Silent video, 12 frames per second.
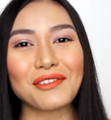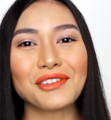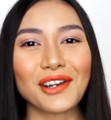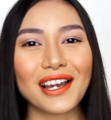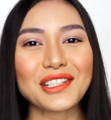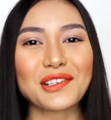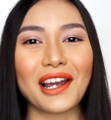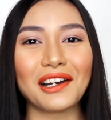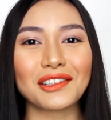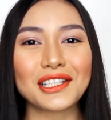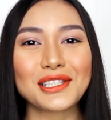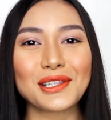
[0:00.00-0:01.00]
If you guys try
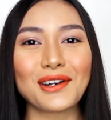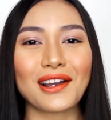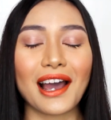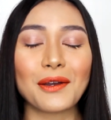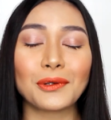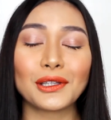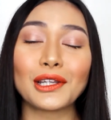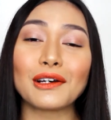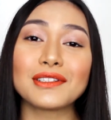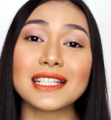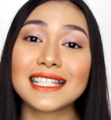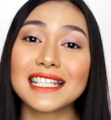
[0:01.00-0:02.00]
out this look, I would love
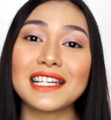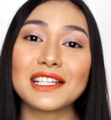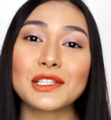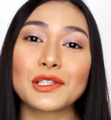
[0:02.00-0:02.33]
to see it,